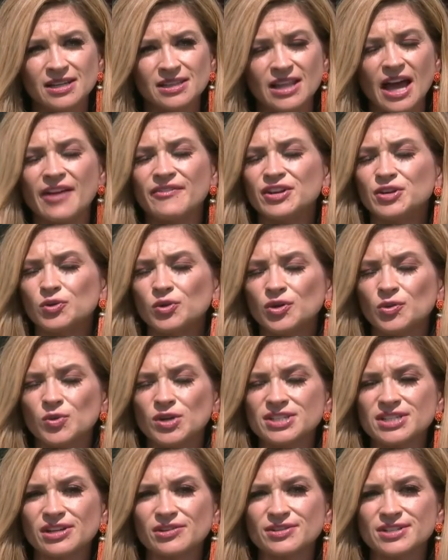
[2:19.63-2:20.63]
Live in
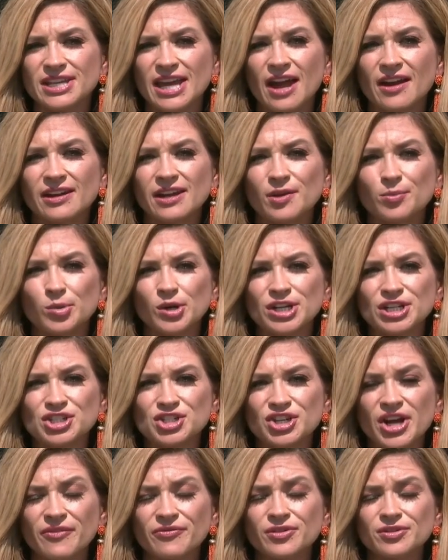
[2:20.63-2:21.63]
Northwest Harris County, I'm Brittany
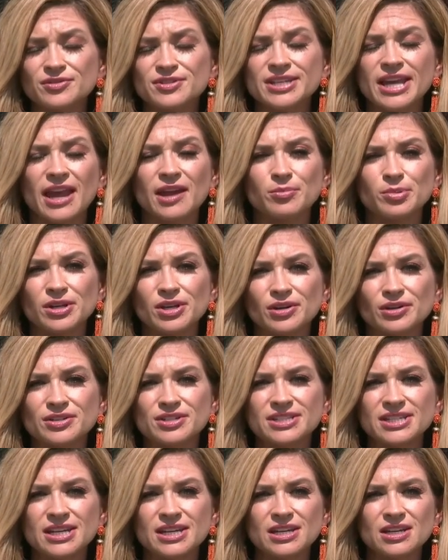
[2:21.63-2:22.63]
Jeffers,
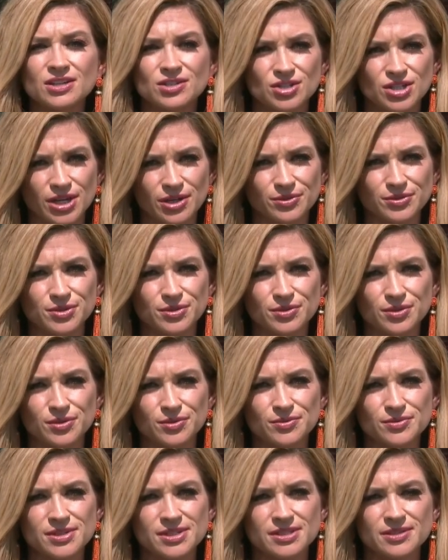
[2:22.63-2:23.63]
KPRC, Channel 2
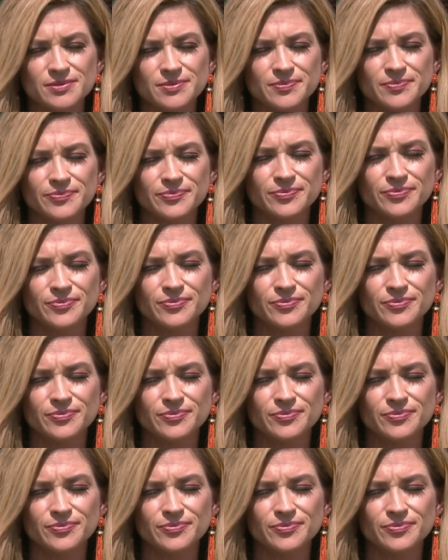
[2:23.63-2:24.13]
News. All right, Brittany.